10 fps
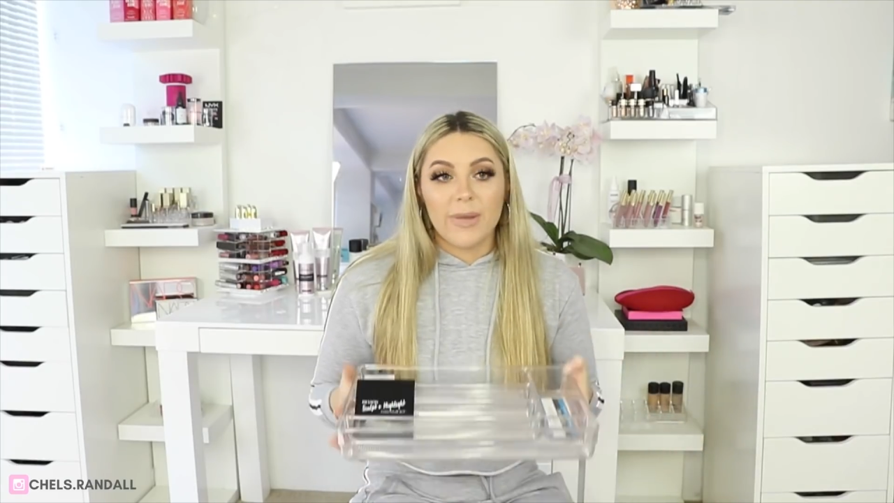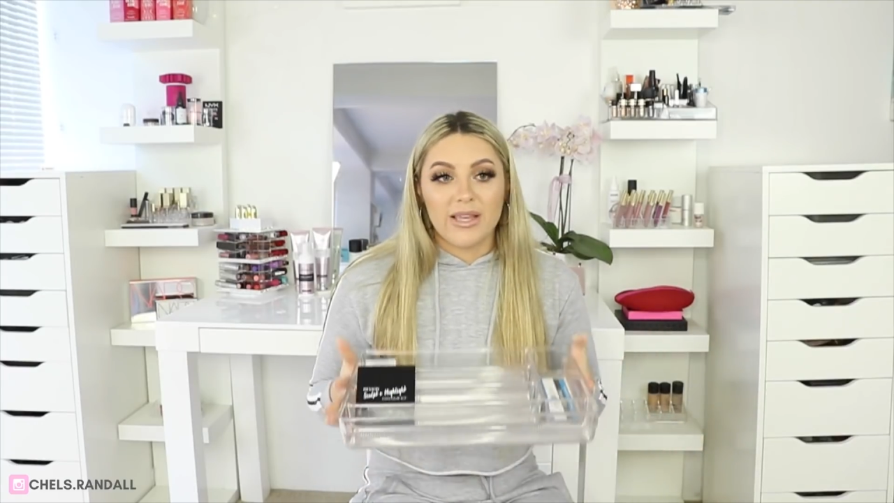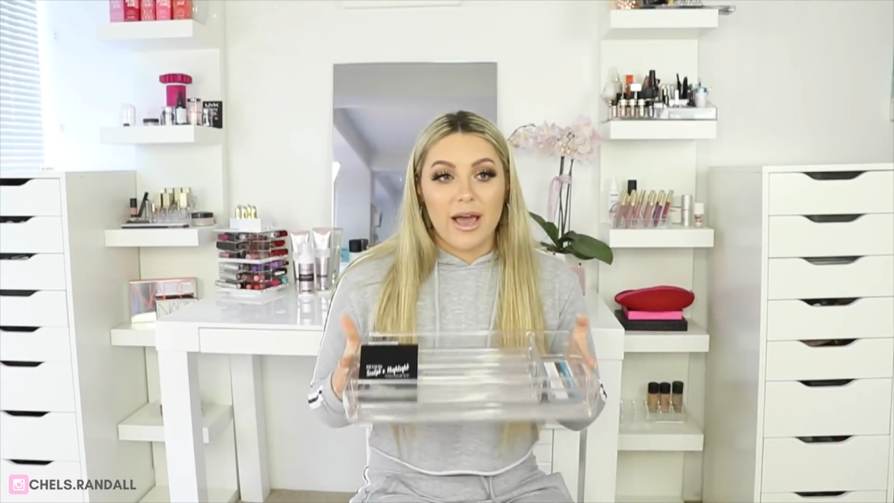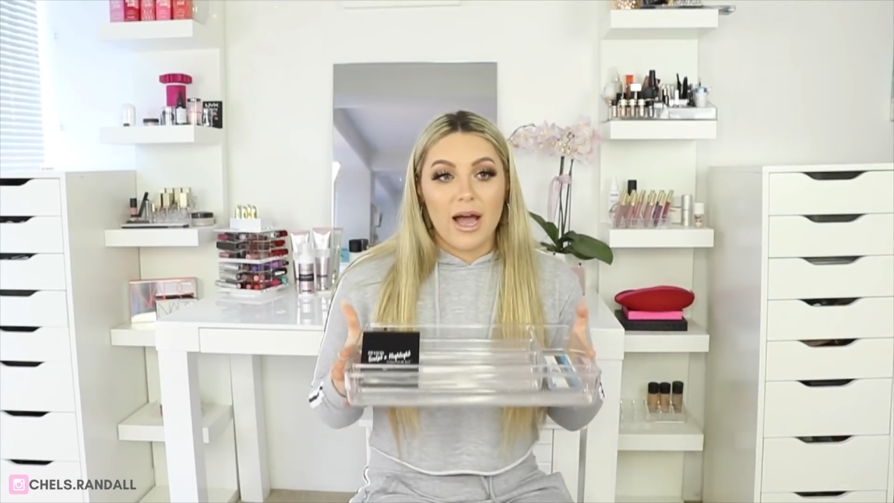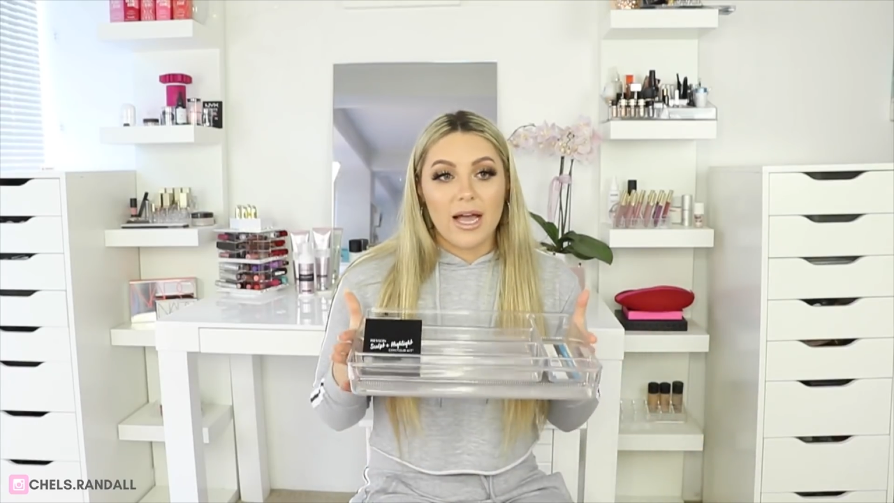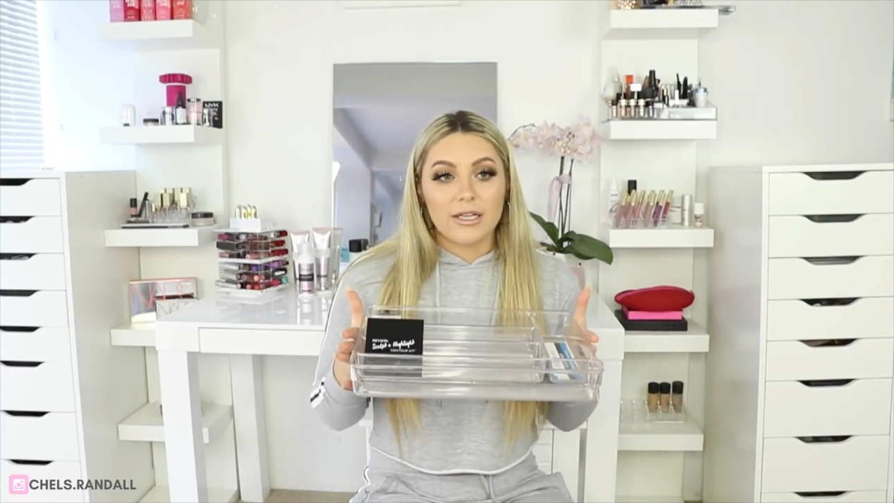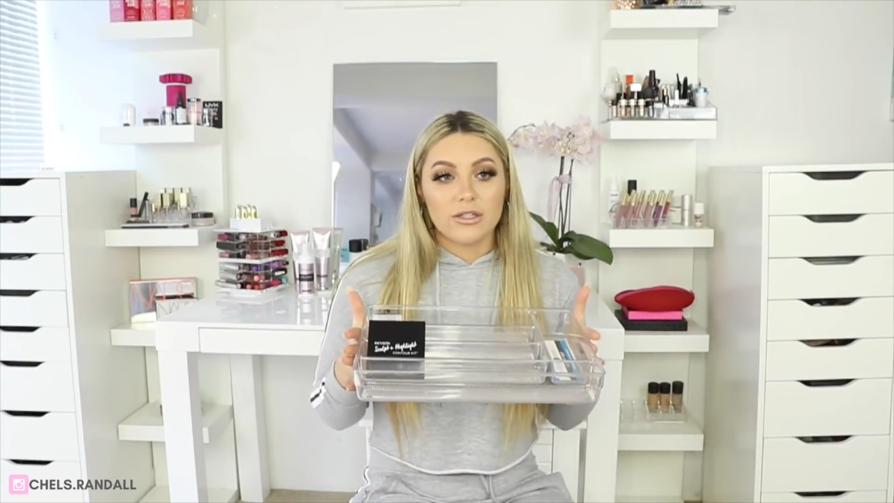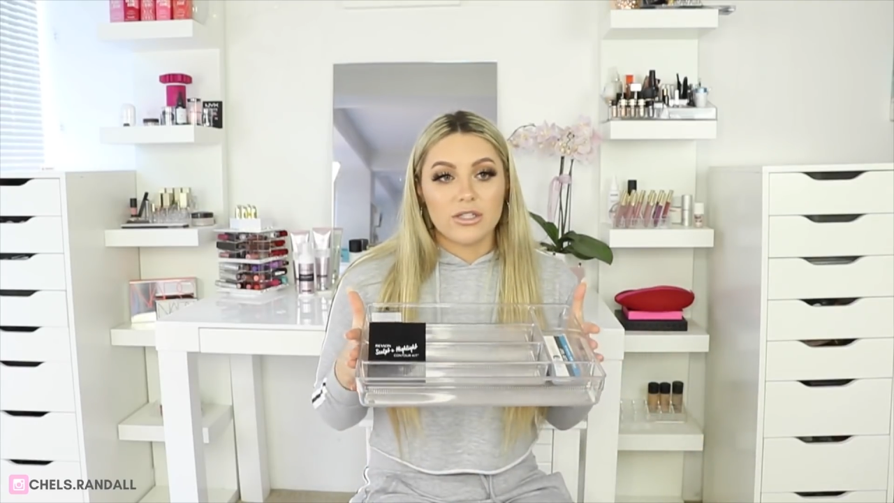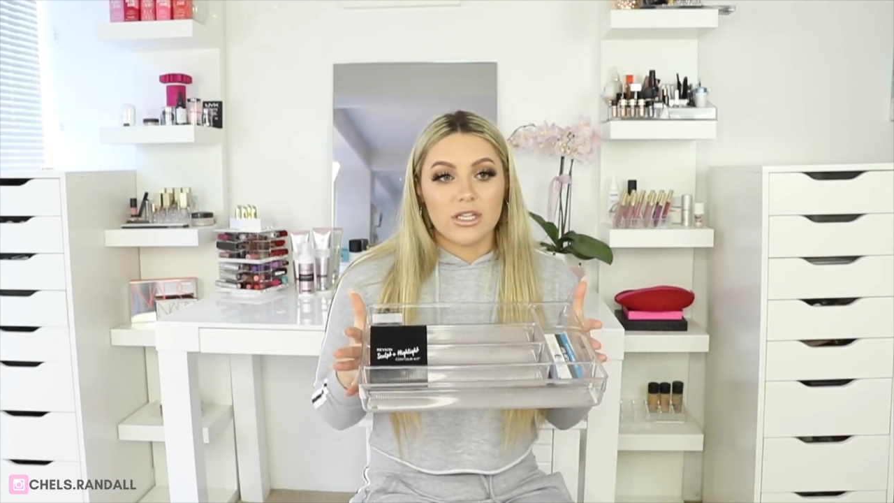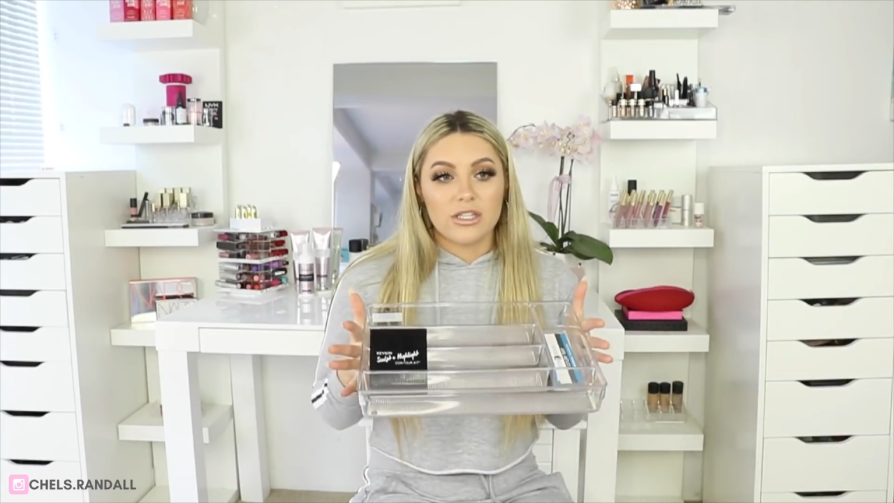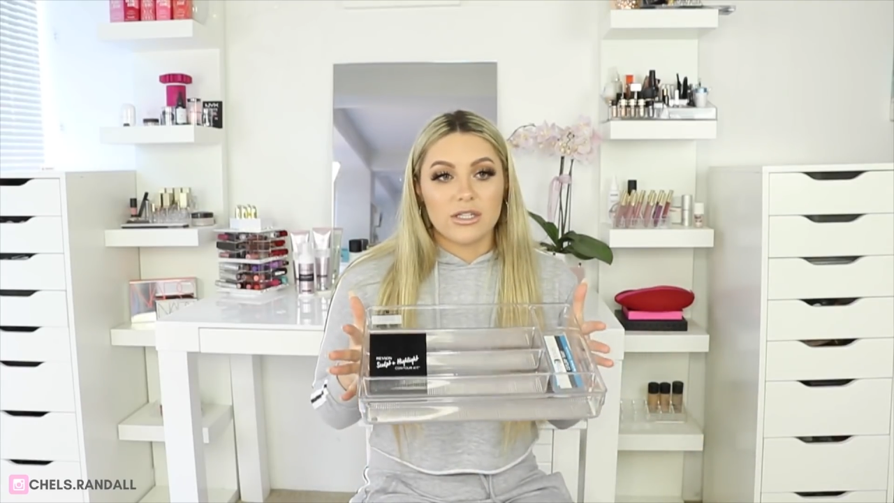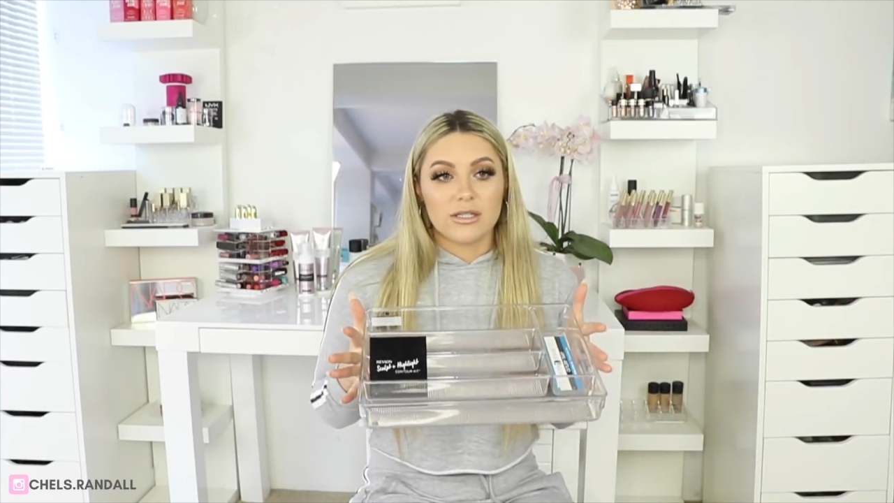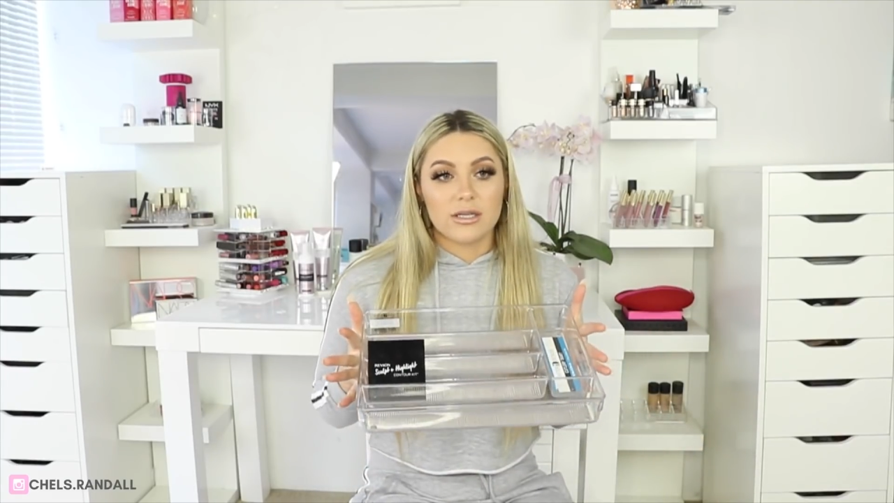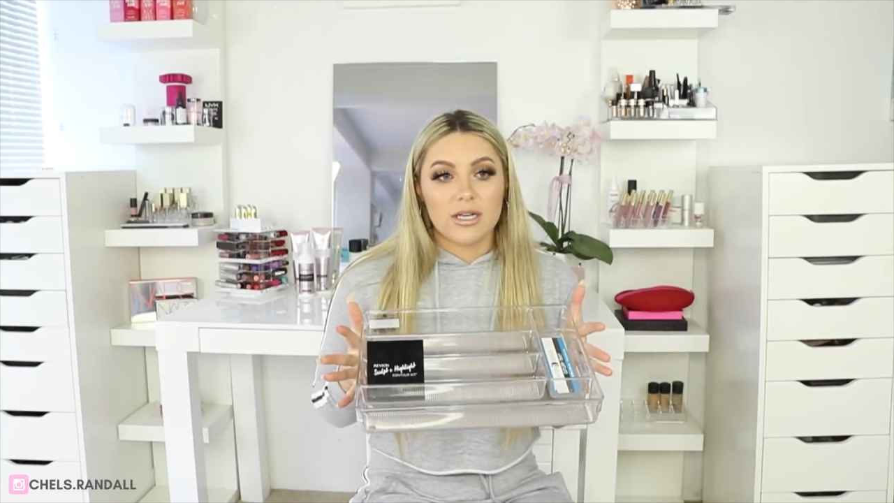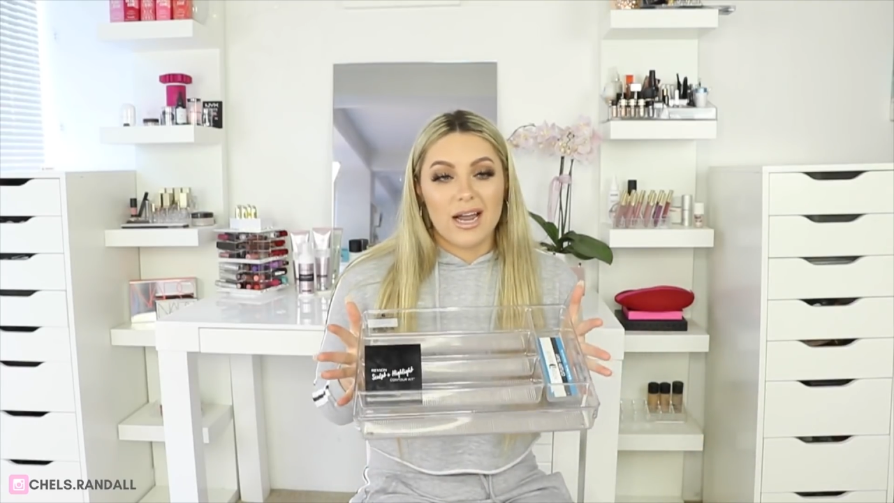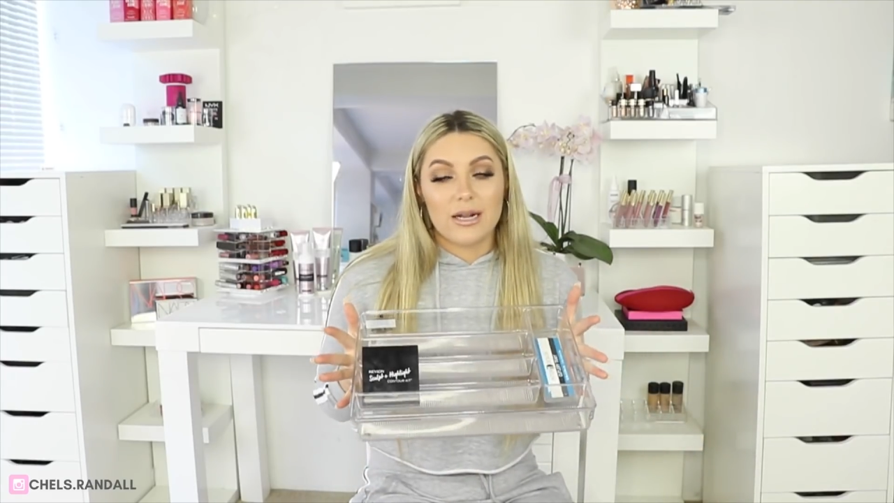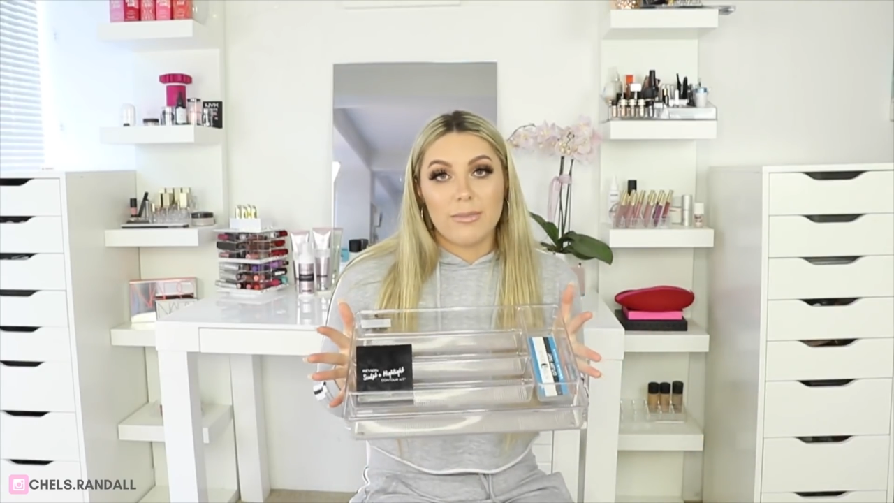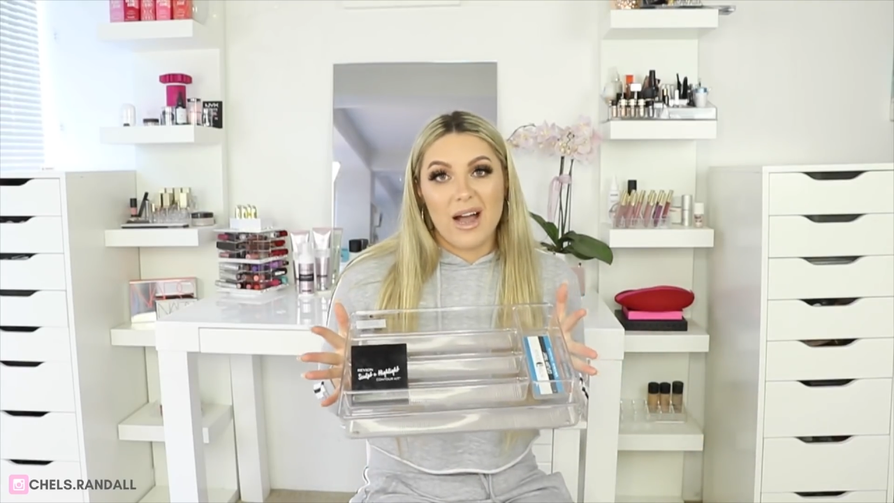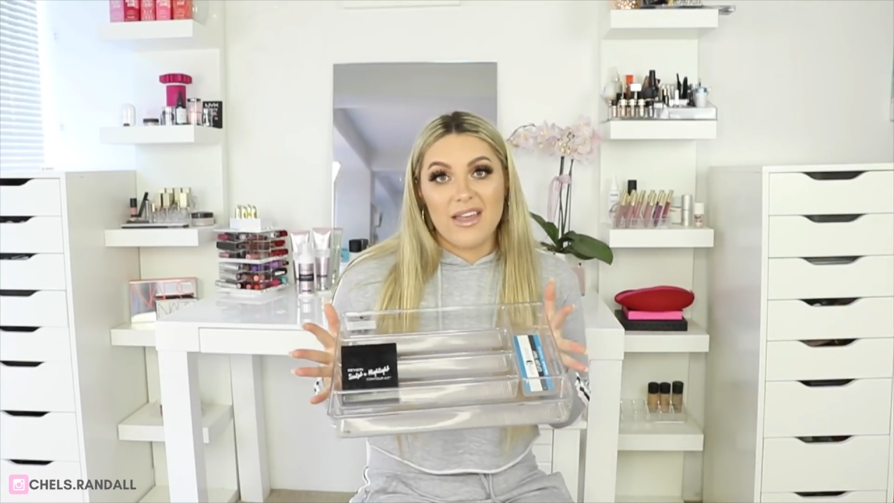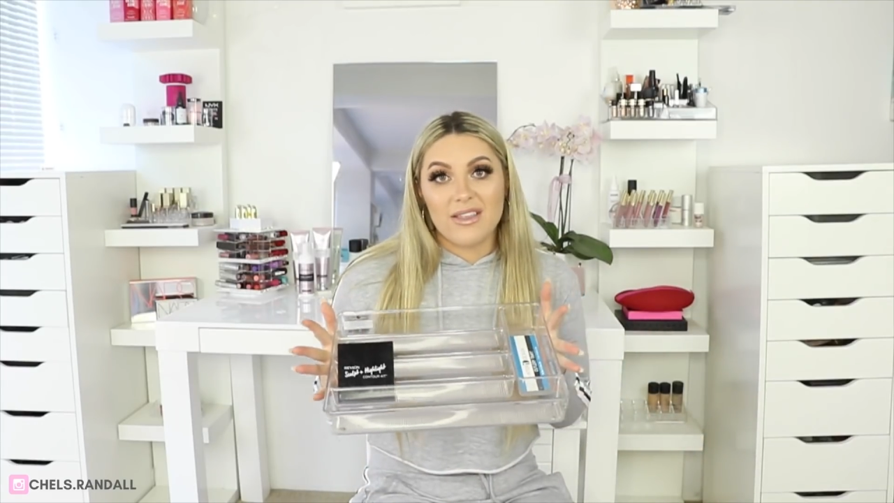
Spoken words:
But yeah, I usually just kind of buy